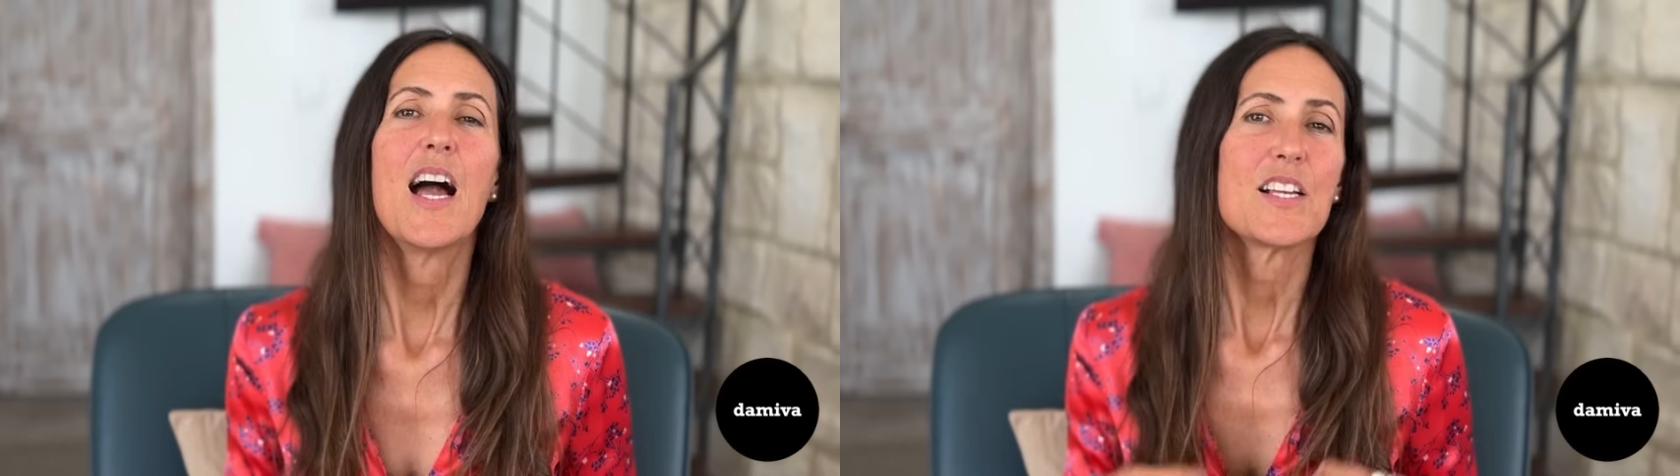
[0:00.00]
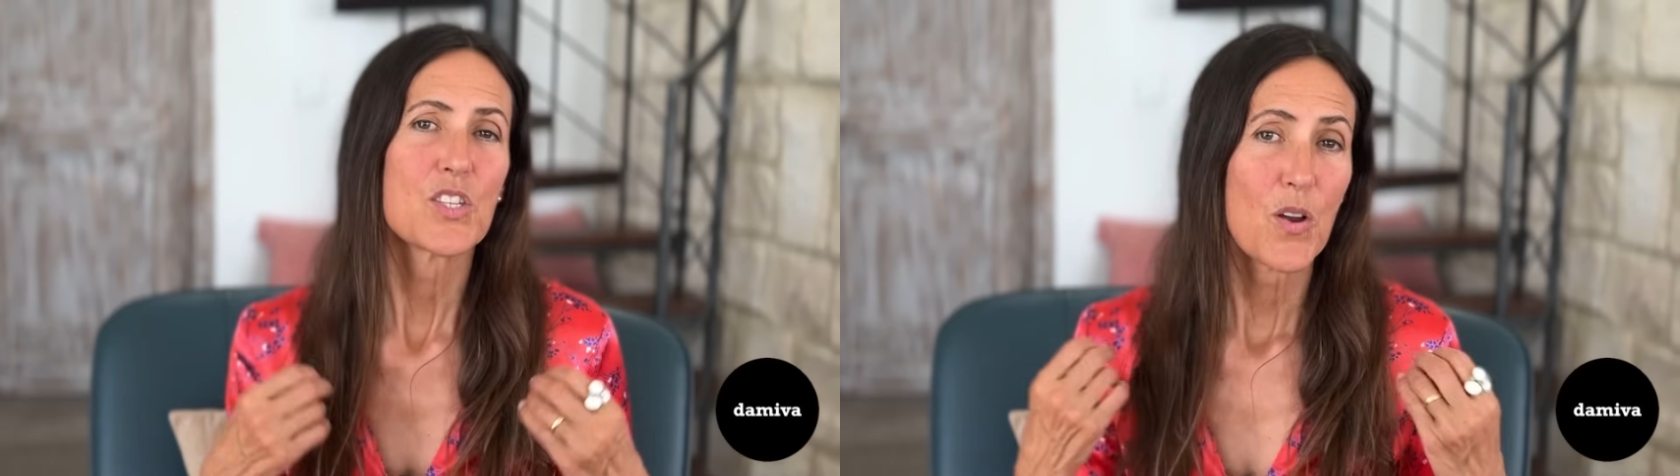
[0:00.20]

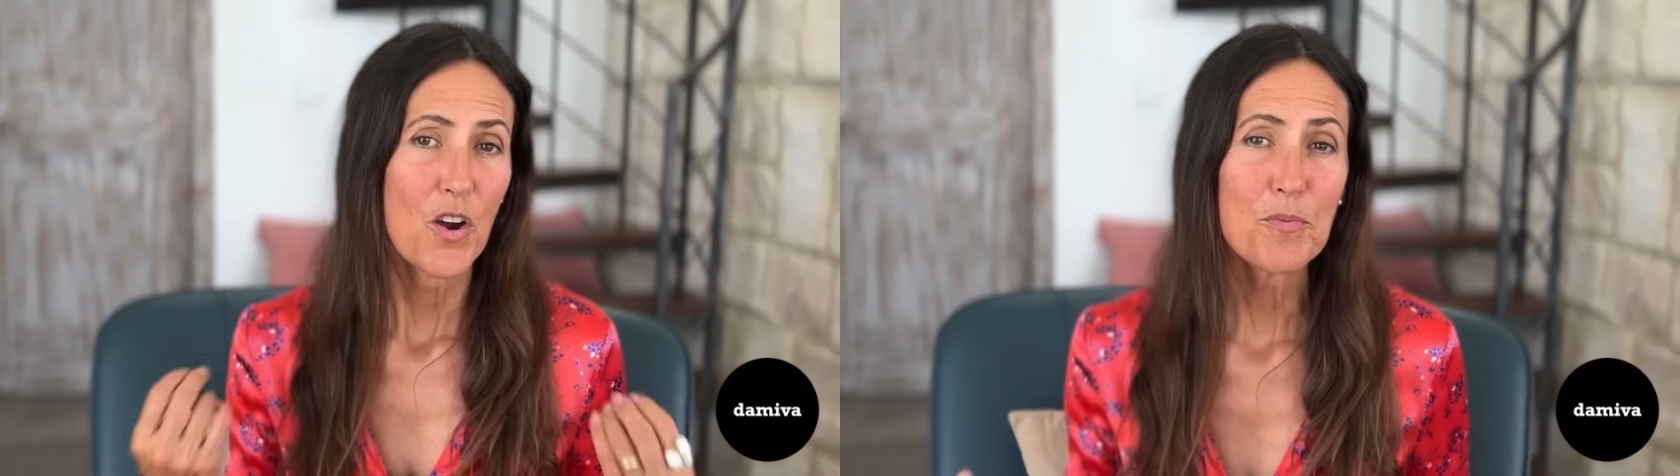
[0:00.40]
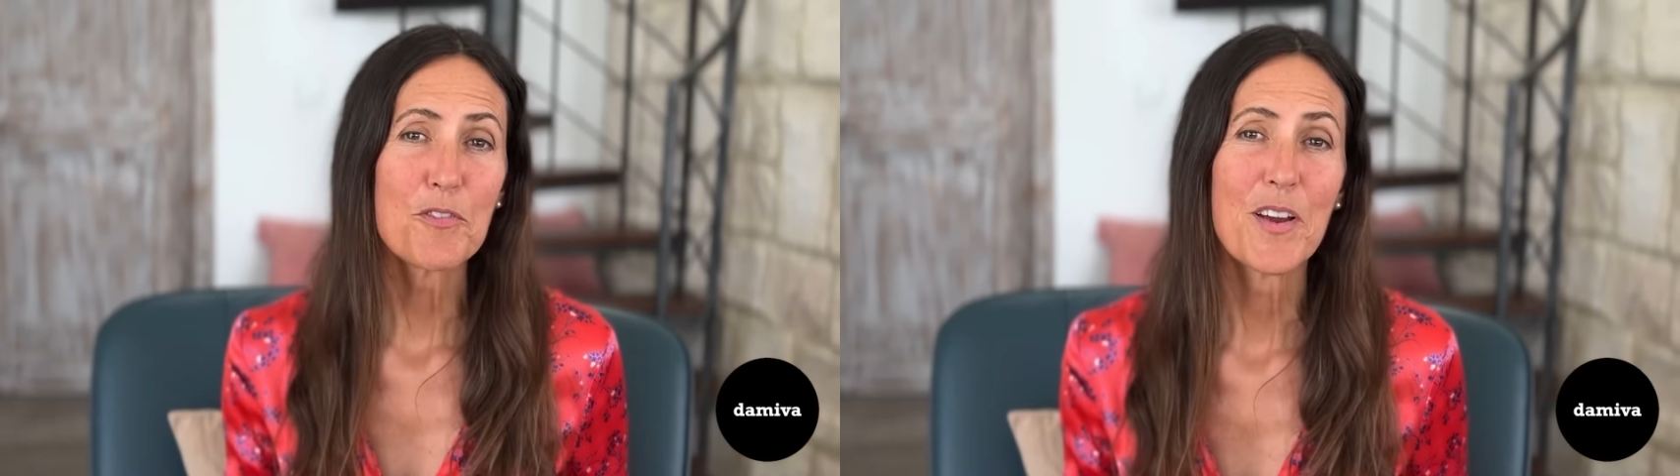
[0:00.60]
So I
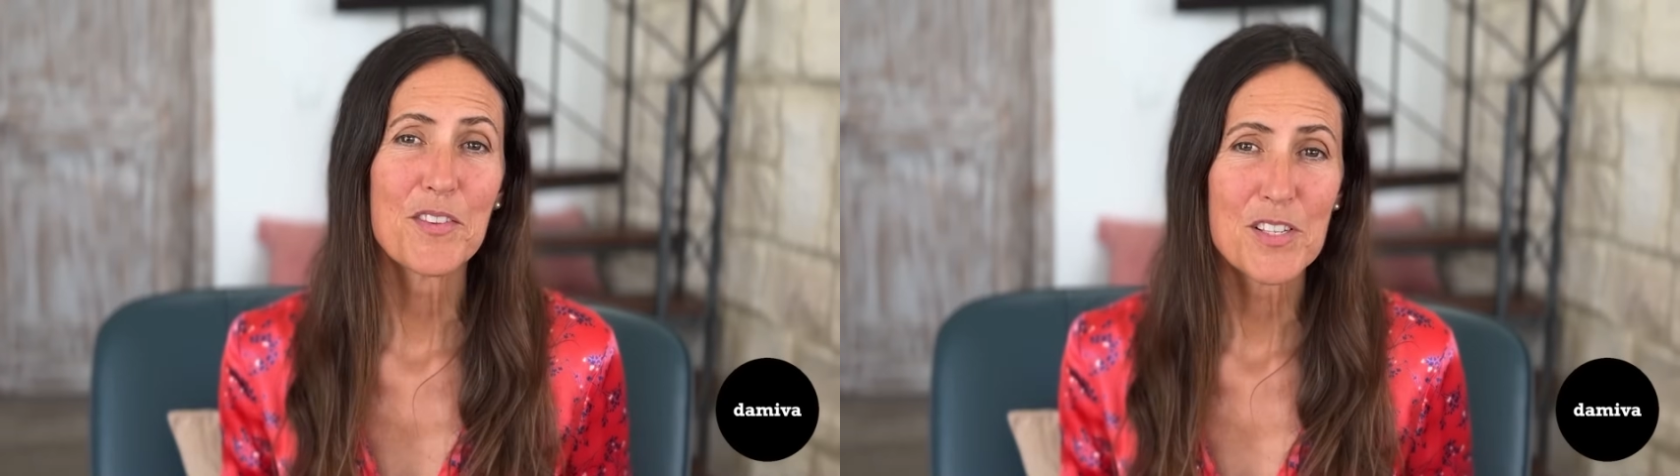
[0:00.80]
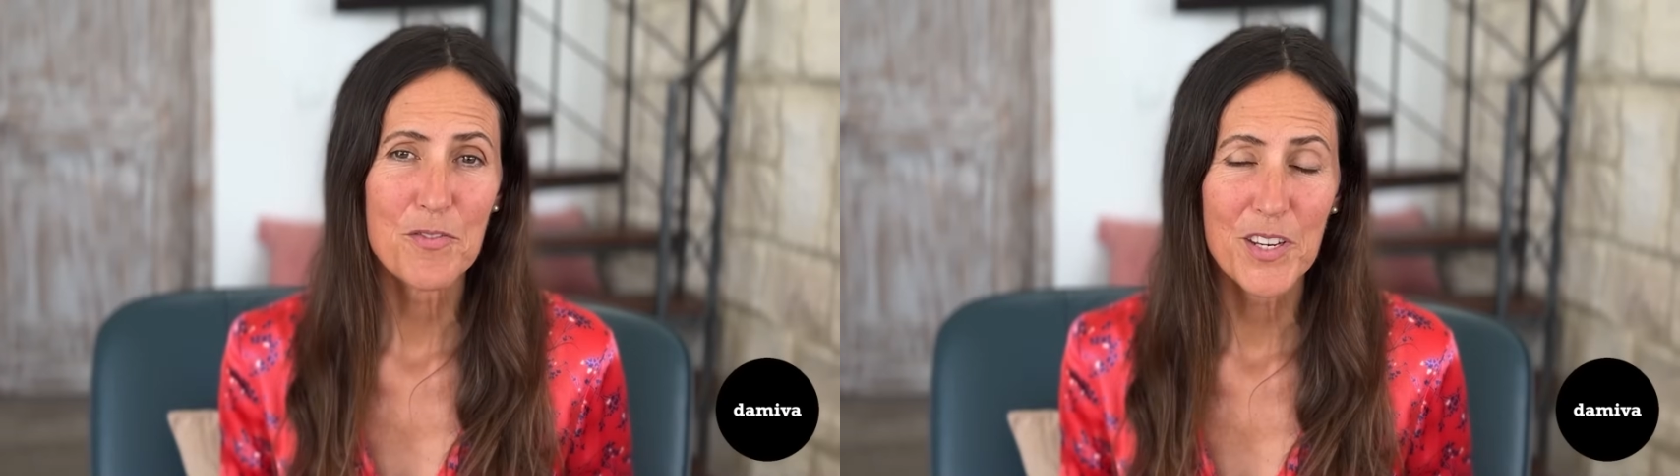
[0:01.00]
hope you found
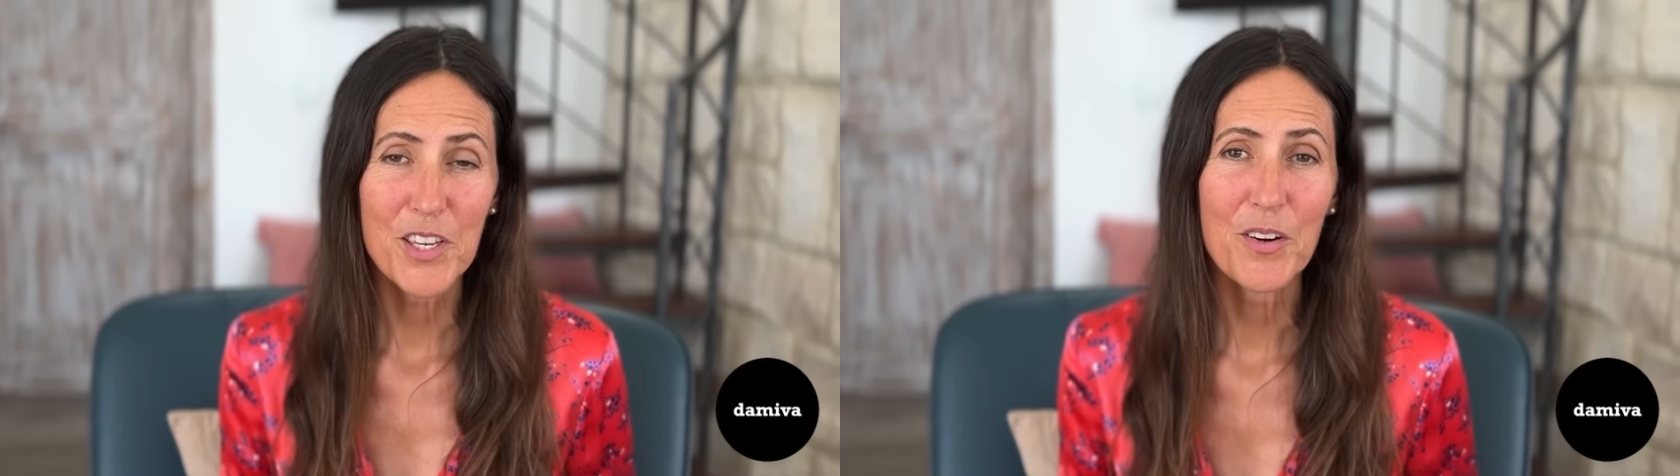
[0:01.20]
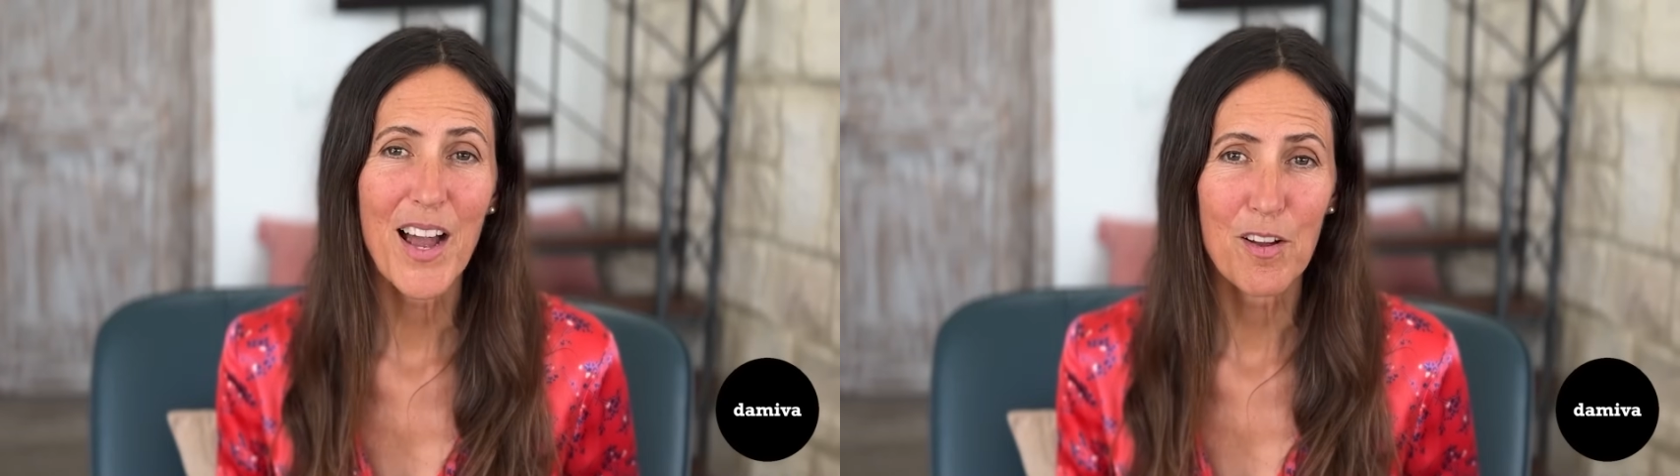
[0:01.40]
this
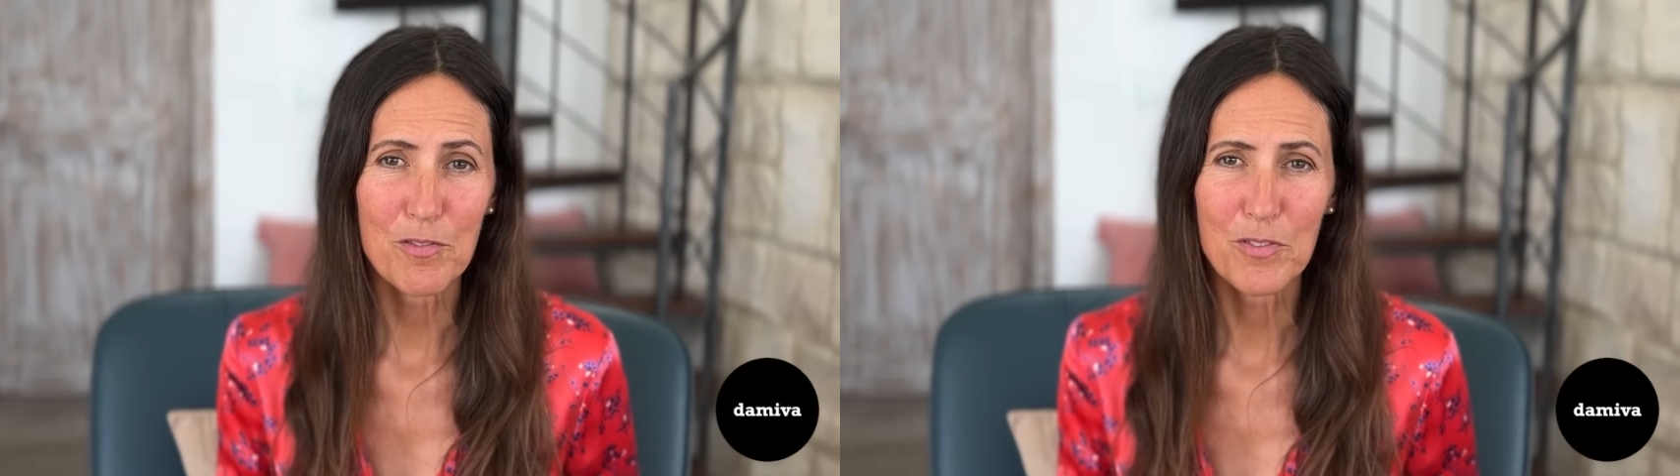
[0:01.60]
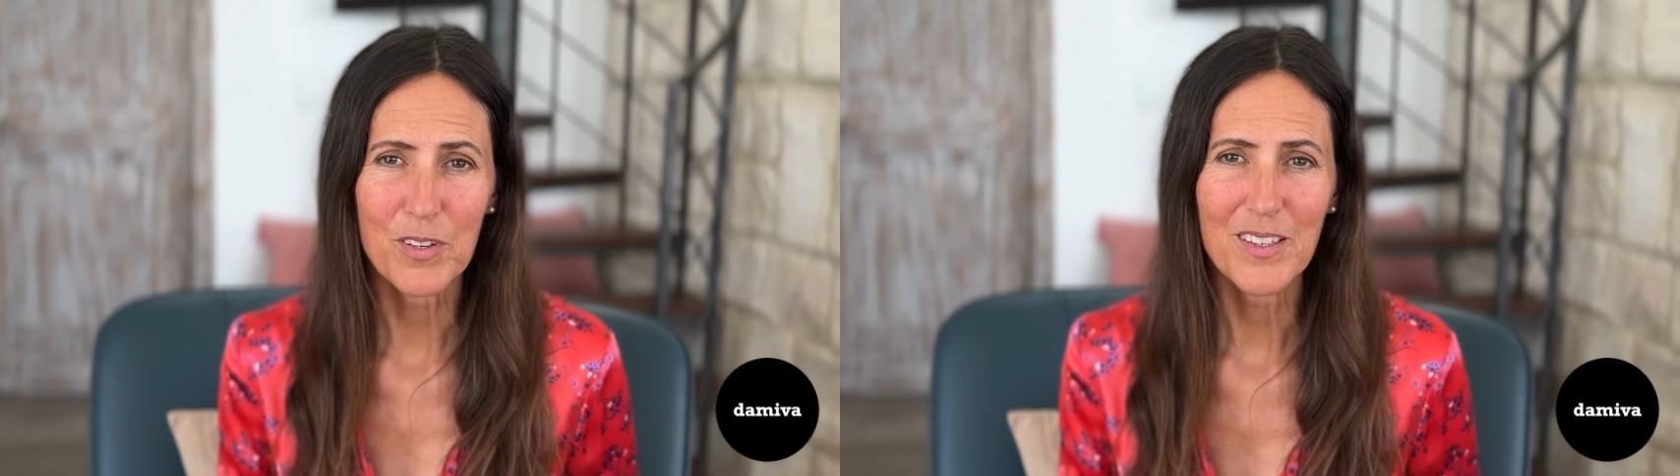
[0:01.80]
video
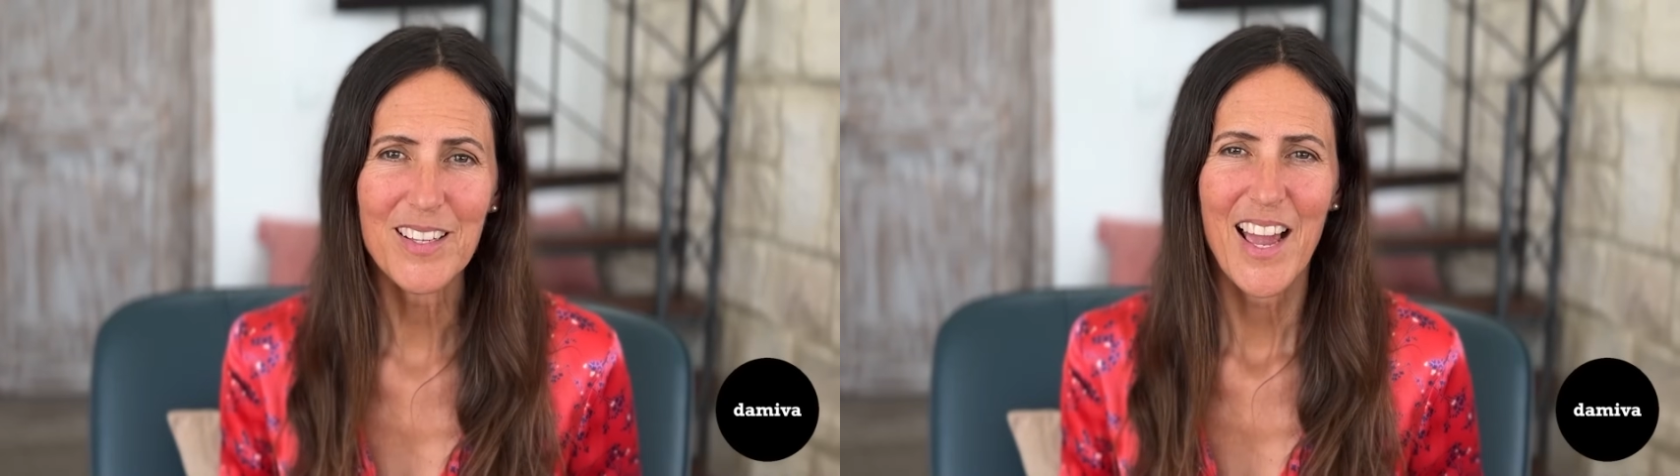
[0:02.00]
helpful